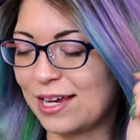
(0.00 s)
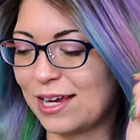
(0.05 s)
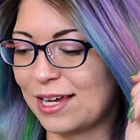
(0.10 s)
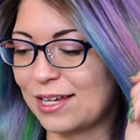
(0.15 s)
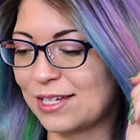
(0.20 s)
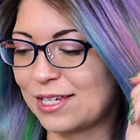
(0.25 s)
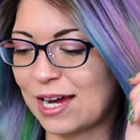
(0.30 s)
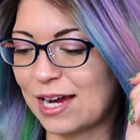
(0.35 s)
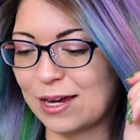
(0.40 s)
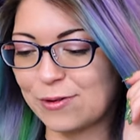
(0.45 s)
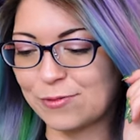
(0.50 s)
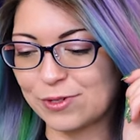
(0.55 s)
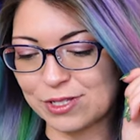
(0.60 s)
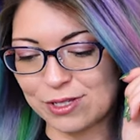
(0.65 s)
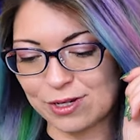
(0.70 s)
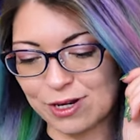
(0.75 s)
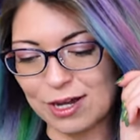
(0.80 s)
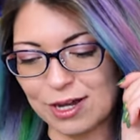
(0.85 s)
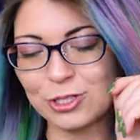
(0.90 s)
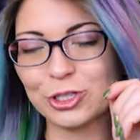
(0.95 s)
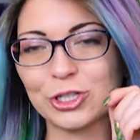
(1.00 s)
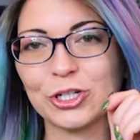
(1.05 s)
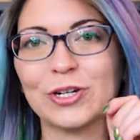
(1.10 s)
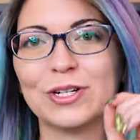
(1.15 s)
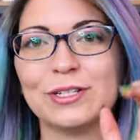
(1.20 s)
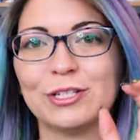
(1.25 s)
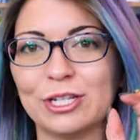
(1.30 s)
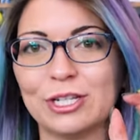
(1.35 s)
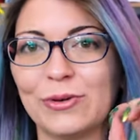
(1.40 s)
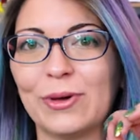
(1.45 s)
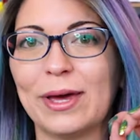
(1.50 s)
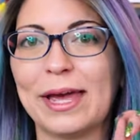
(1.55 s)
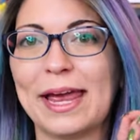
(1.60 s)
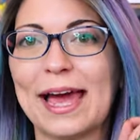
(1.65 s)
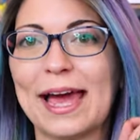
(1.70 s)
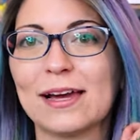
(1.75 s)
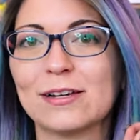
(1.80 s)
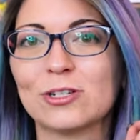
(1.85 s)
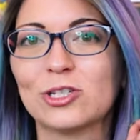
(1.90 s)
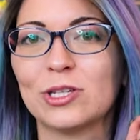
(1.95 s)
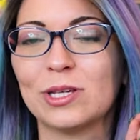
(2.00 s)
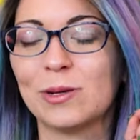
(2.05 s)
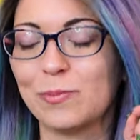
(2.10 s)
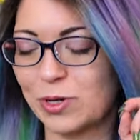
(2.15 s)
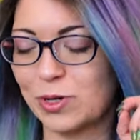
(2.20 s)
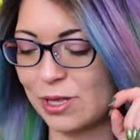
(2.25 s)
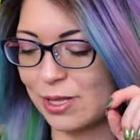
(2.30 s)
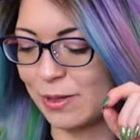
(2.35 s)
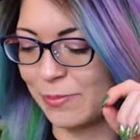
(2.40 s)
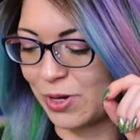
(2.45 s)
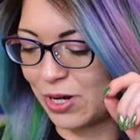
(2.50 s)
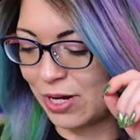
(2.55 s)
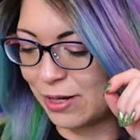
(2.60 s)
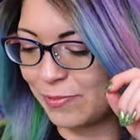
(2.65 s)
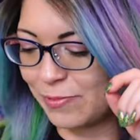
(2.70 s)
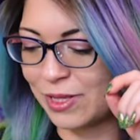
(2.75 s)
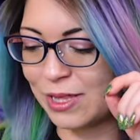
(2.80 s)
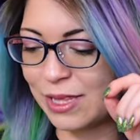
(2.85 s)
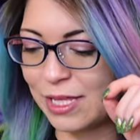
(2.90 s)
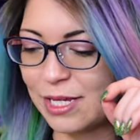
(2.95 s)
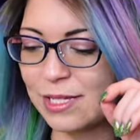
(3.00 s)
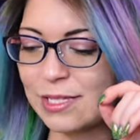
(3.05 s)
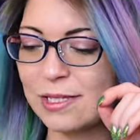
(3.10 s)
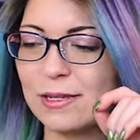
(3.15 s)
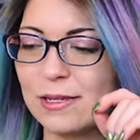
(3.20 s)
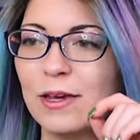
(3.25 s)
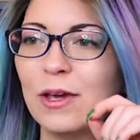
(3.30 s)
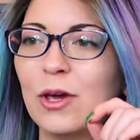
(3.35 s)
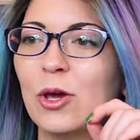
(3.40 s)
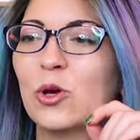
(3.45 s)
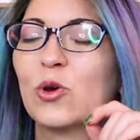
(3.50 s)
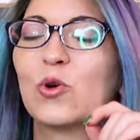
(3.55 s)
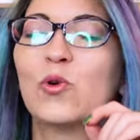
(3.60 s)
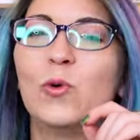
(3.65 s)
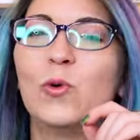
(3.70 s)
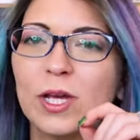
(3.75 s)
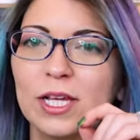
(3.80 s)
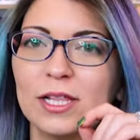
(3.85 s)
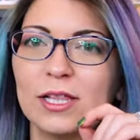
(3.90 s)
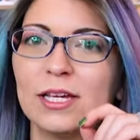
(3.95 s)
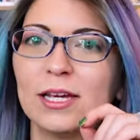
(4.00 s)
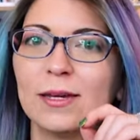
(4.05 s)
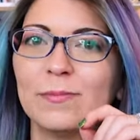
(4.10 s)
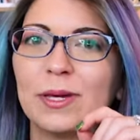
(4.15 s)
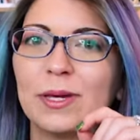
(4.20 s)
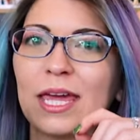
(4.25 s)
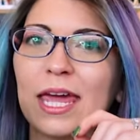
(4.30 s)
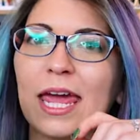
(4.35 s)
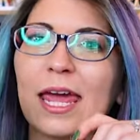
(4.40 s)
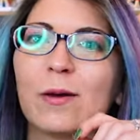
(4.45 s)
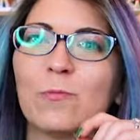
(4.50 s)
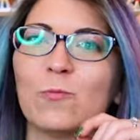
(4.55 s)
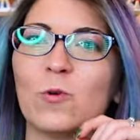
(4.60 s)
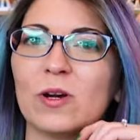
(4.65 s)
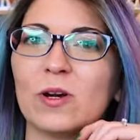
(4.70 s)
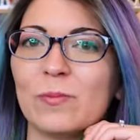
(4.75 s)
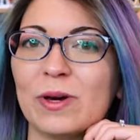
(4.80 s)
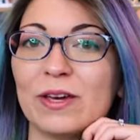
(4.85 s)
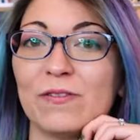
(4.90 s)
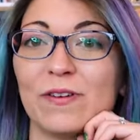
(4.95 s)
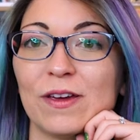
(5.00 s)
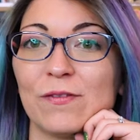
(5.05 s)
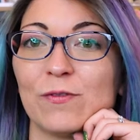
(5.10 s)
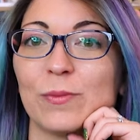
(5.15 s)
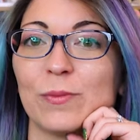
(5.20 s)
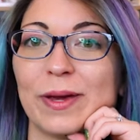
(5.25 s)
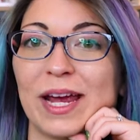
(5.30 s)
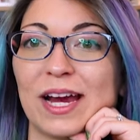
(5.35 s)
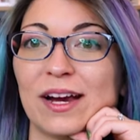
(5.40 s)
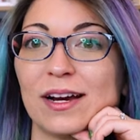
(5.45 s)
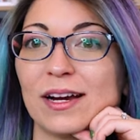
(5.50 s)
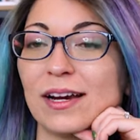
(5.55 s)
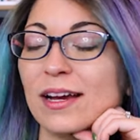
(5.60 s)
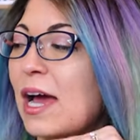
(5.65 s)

and I was not sure until I actually put them on, but these quickly became one of my favorite pair.